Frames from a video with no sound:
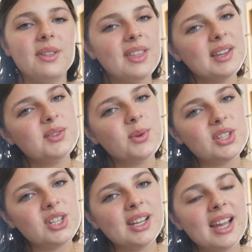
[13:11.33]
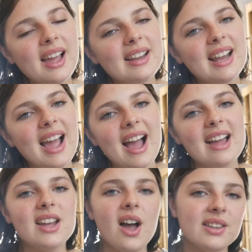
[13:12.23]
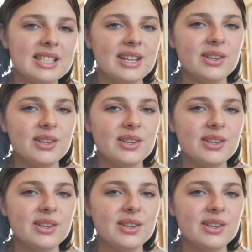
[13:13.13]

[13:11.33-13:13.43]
Thanks for watching again, and I'll see you